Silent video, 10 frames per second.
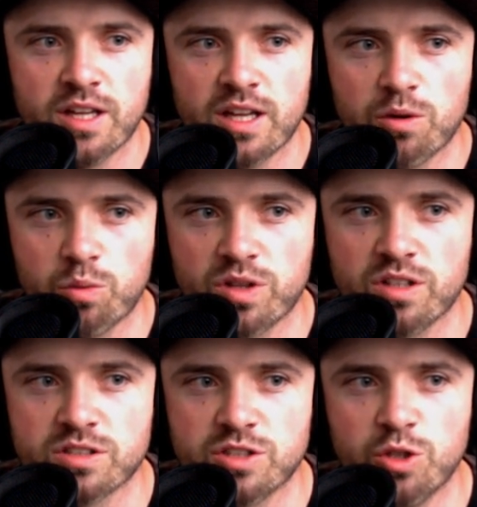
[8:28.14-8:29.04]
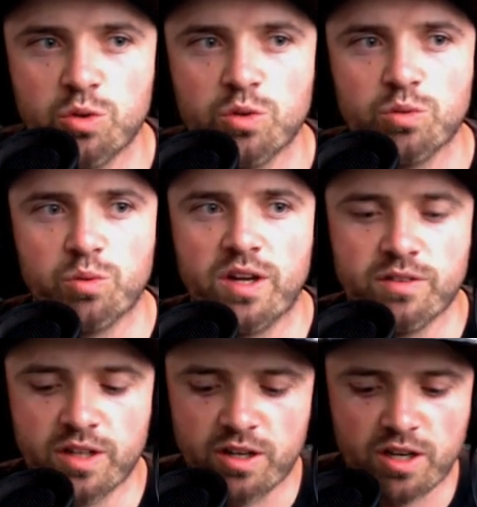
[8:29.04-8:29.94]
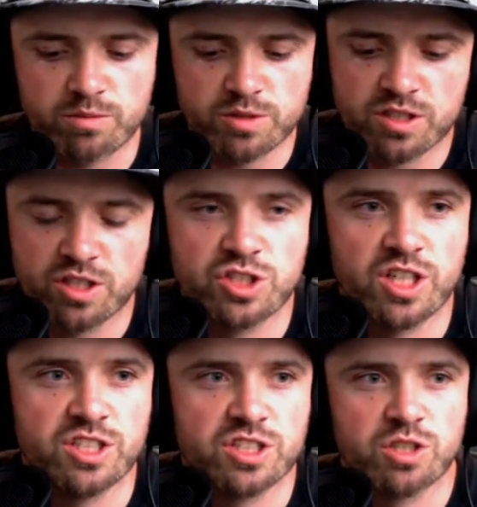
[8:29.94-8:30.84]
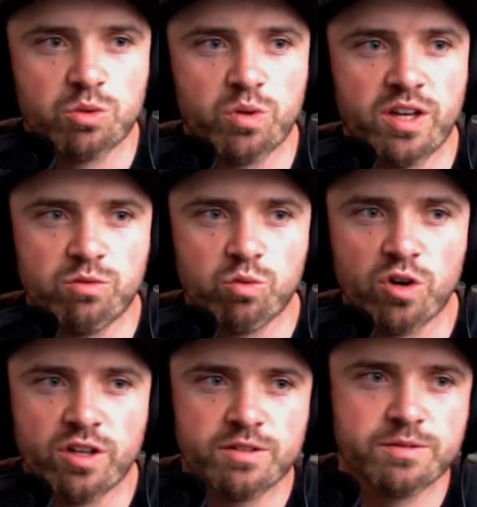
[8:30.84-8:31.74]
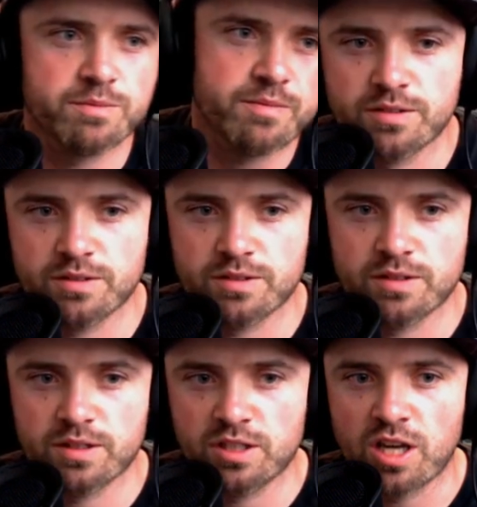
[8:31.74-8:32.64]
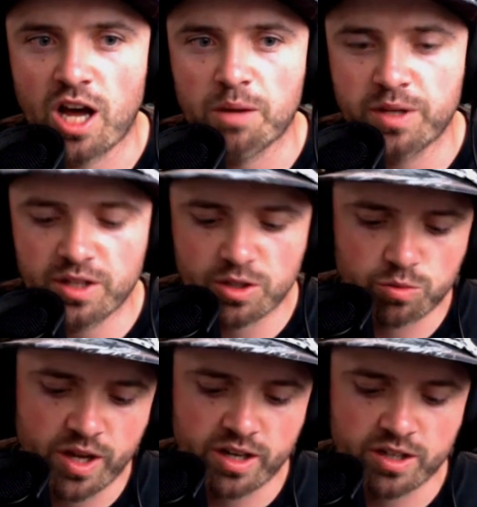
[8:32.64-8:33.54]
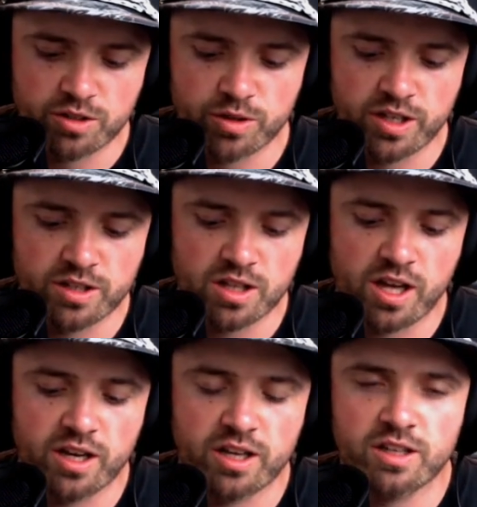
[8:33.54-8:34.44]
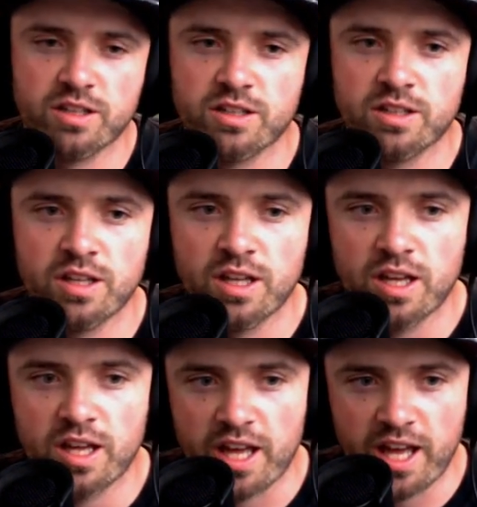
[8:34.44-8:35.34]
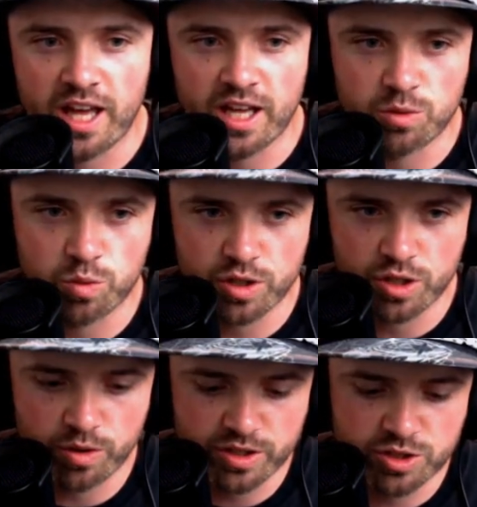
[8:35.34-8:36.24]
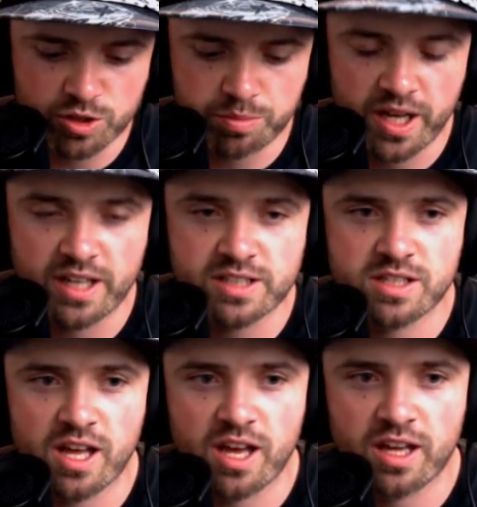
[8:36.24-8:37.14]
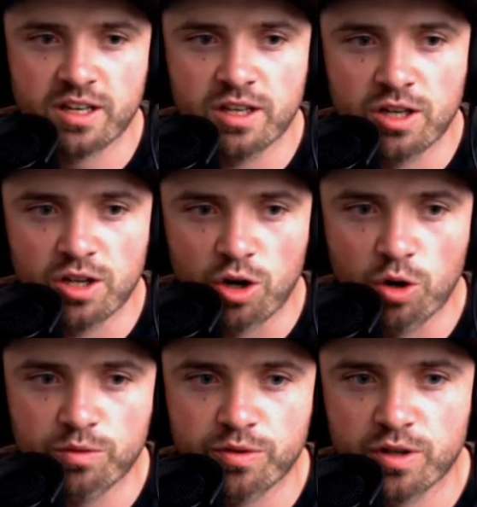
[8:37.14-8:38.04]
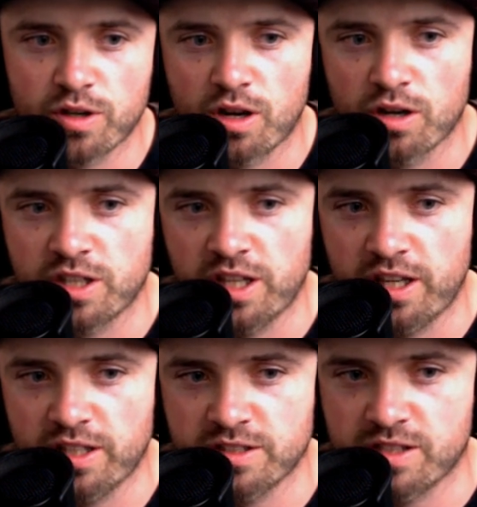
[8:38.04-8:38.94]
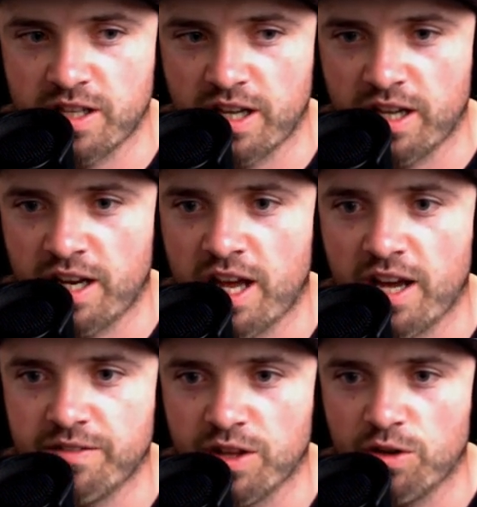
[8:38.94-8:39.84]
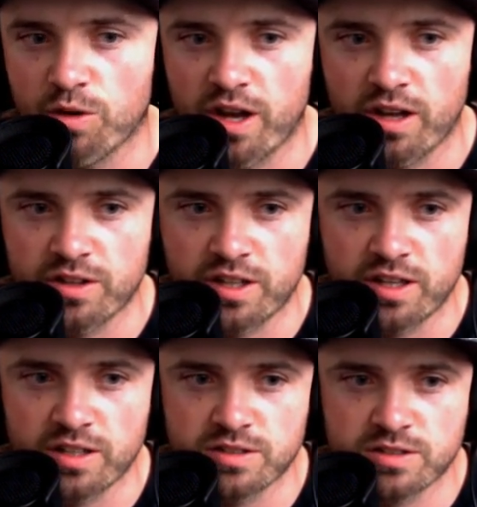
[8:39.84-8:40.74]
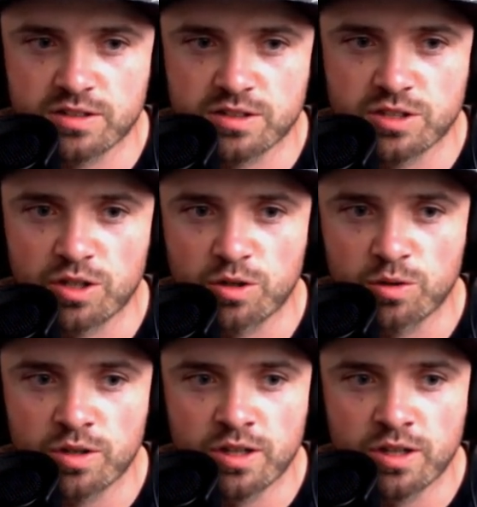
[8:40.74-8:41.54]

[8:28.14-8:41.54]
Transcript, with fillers: With this new wave layer, I'm just gonna change it to wave one. Copy the red and green lighting and we're going to paste that over our keys that have the gray on the ends. So